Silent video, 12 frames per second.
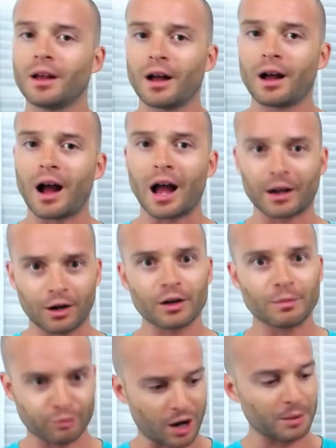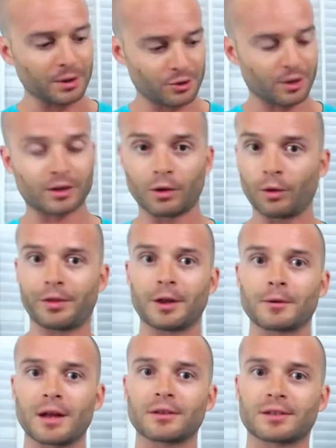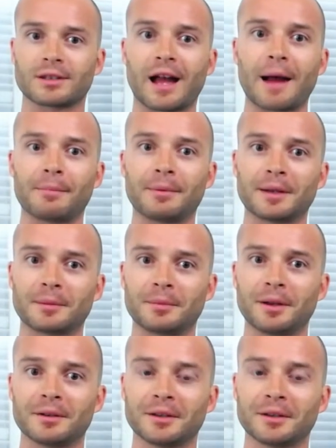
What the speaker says: I could have probably drank the whole thing without stopping, but